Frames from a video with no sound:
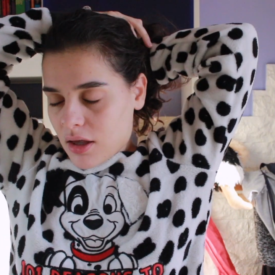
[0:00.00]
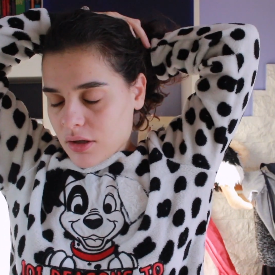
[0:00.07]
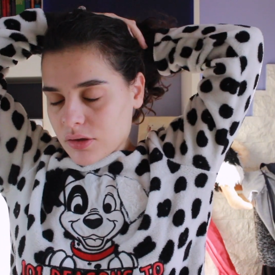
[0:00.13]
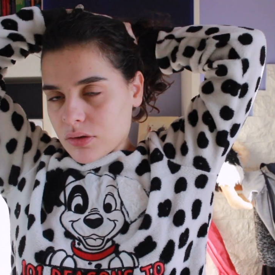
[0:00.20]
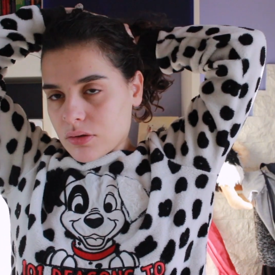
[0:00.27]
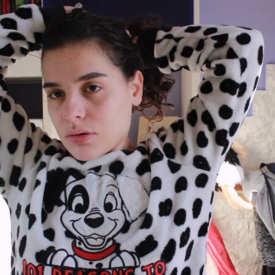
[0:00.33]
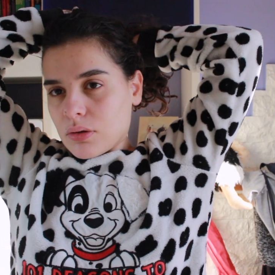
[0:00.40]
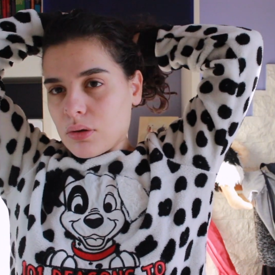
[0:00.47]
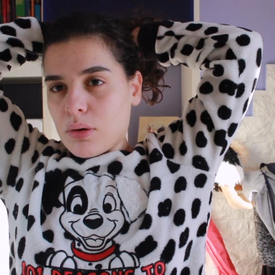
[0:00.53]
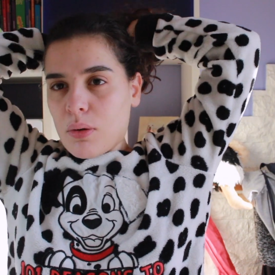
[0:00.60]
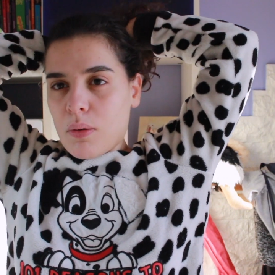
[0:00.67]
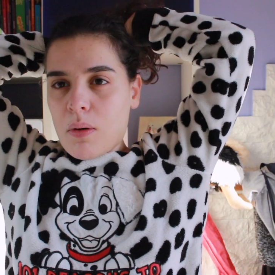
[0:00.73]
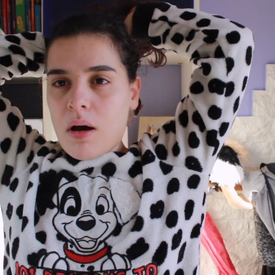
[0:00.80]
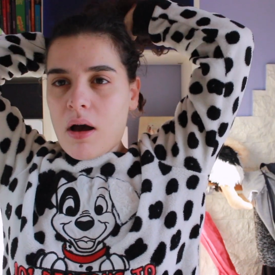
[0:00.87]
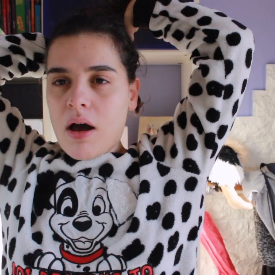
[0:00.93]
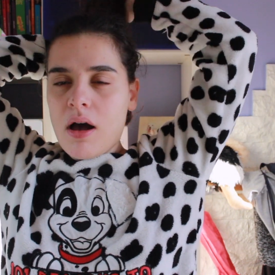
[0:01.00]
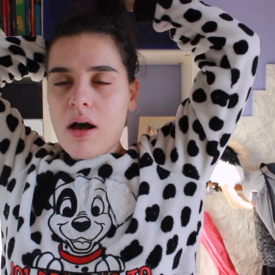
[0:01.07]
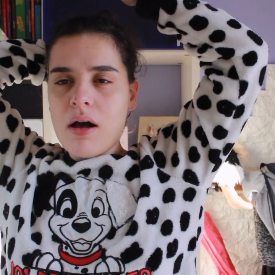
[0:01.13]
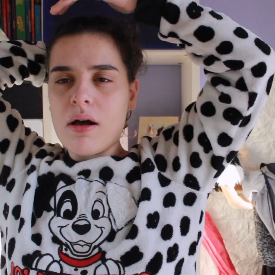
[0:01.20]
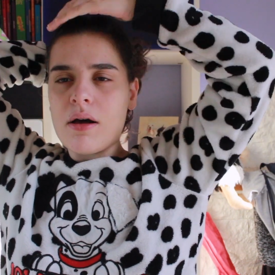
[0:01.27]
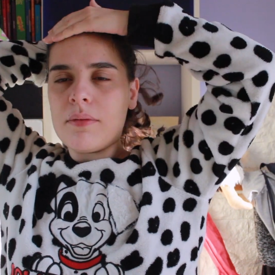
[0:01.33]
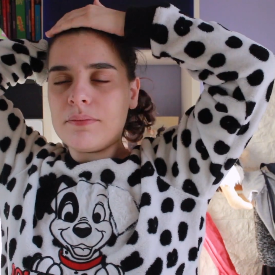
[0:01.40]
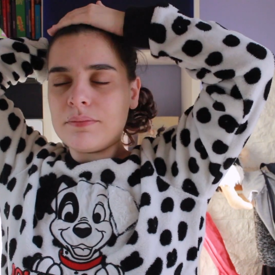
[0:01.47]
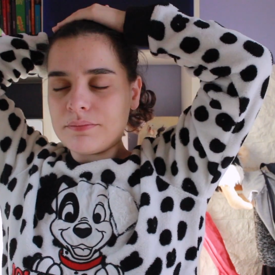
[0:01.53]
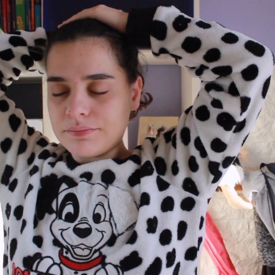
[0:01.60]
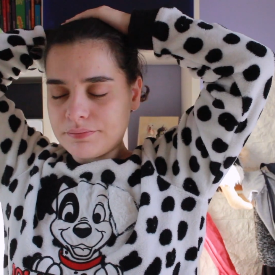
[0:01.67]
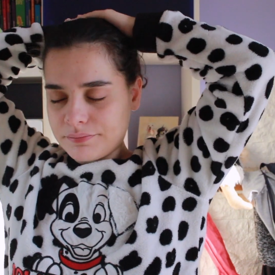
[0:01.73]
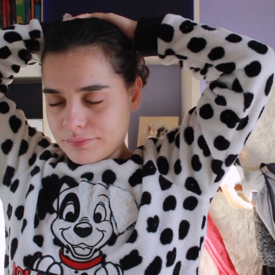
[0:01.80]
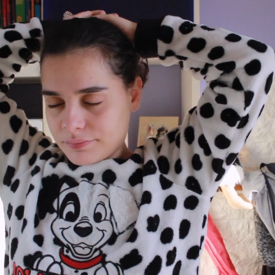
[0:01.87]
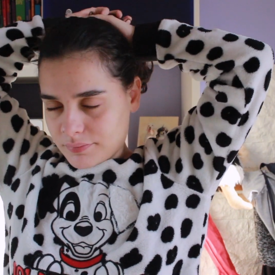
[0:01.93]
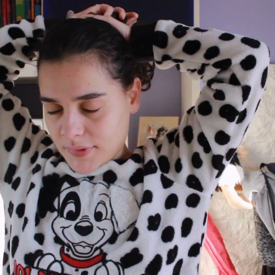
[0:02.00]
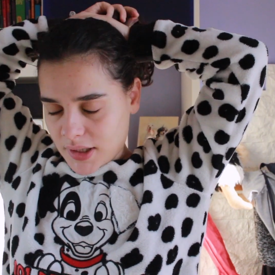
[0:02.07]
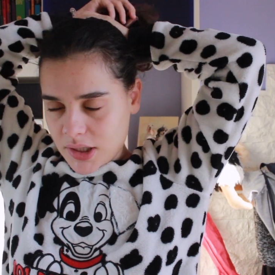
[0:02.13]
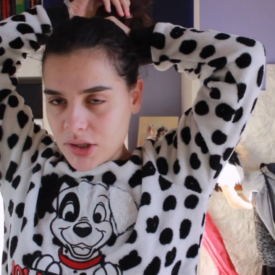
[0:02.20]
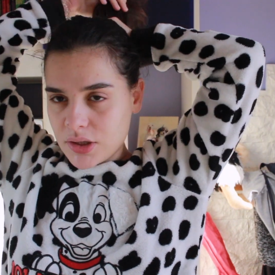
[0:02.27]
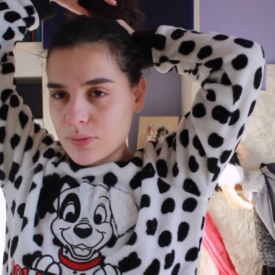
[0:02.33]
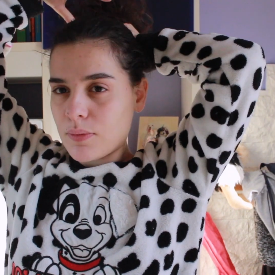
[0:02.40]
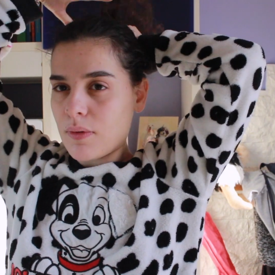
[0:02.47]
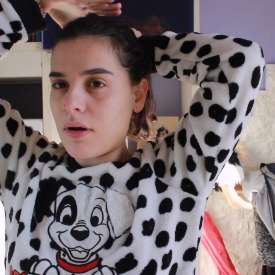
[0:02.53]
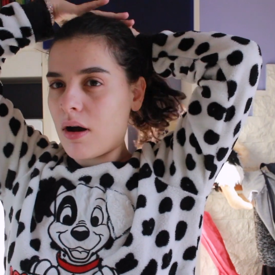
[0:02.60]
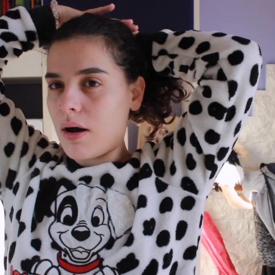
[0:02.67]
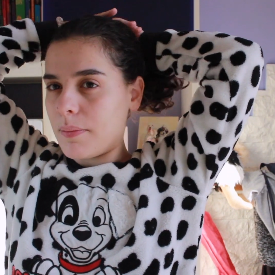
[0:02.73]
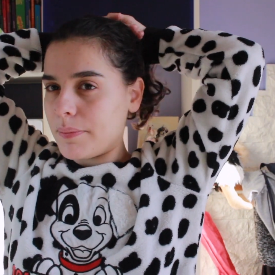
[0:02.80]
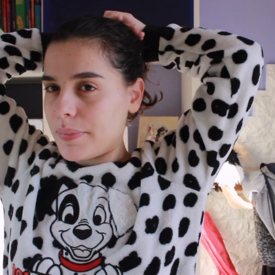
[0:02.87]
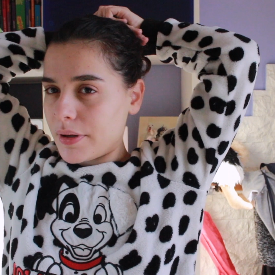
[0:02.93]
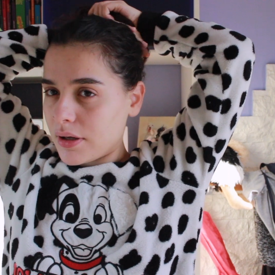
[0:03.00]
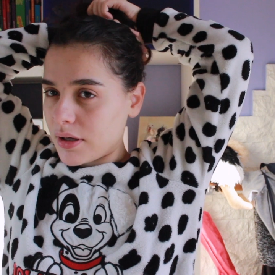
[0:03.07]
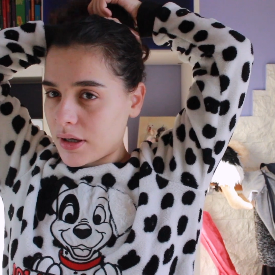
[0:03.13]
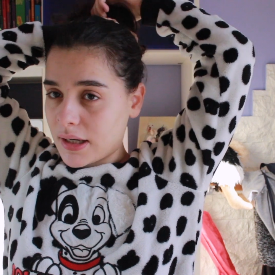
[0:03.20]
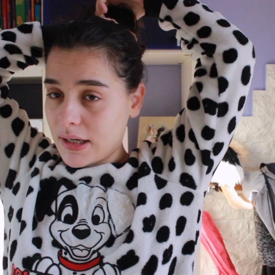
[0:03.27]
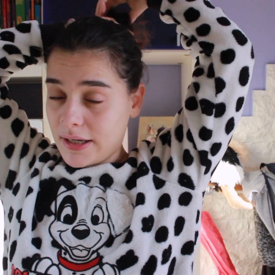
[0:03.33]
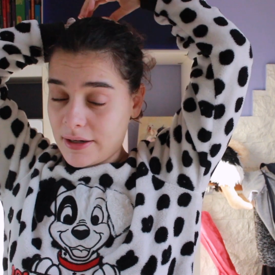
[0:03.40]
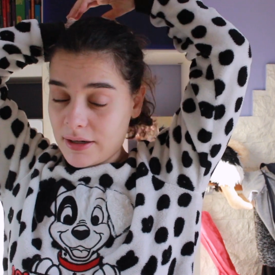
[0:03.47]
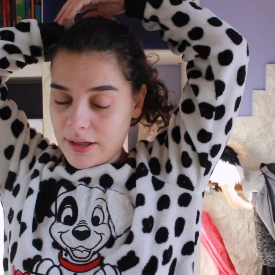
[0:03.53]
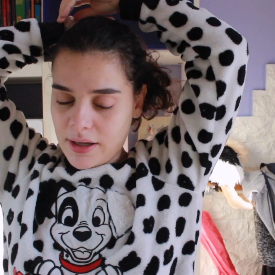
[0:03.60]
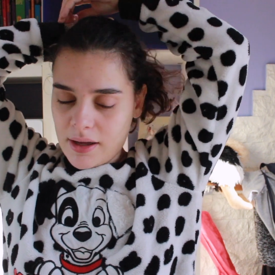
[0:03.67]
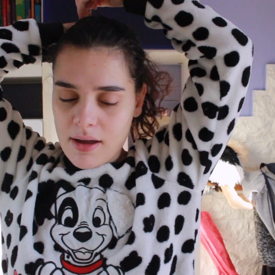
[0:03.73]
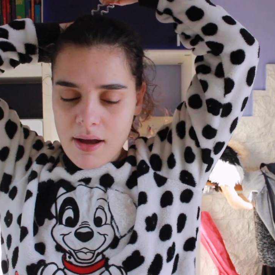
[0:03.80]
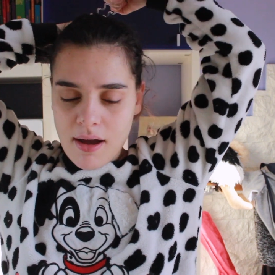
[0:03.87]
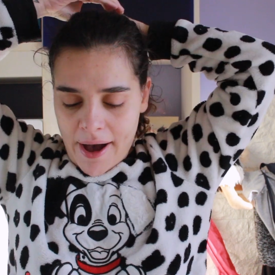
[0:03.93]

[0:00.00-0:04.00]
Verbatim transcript: So, I just woke up, clearly.